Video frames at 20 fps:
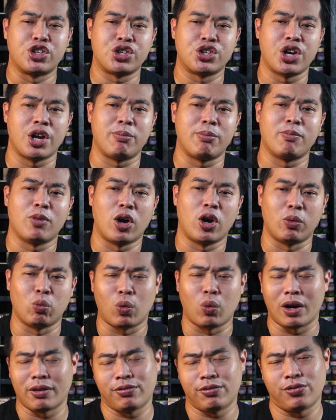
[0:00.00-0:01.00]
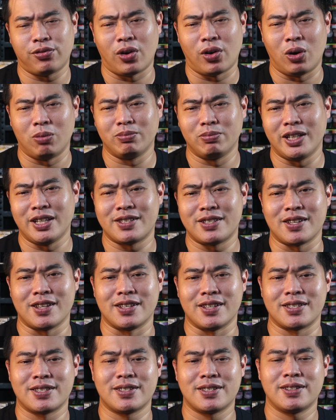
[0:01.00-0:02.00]
shape and what form this
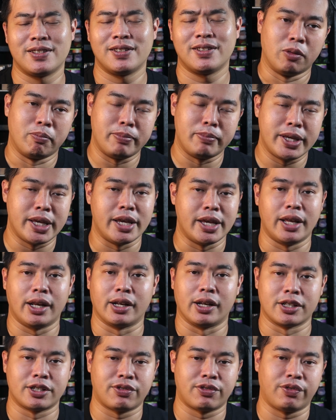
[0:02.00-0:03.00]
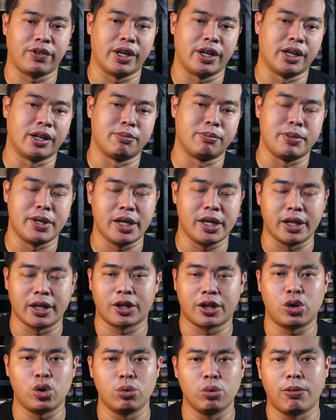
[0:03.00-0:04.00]
is. Be it a sphere, be it a
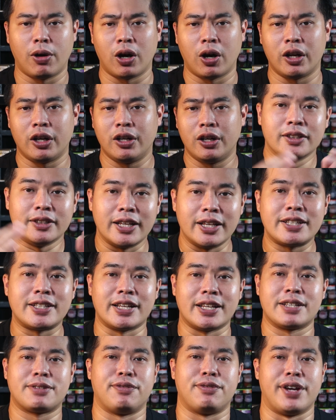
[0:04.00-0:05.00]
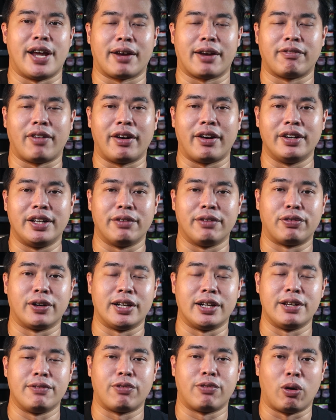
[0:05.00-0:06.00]
cuboid, these things react very
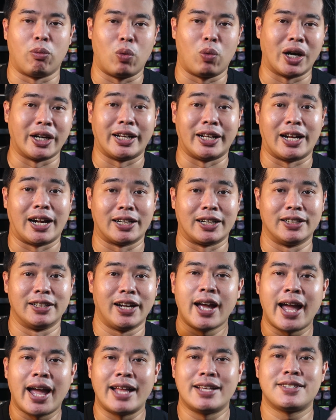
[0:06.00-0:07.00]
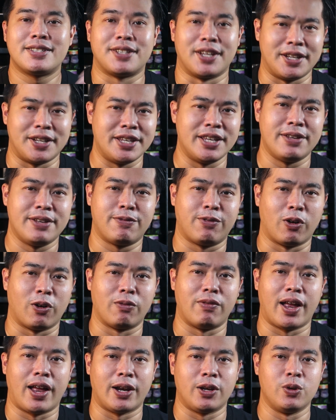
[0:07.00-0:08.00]
differently from one another, hence the need for
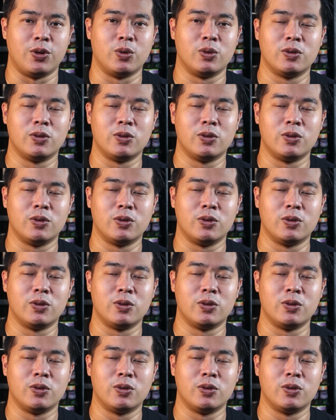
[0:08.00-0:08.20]
value.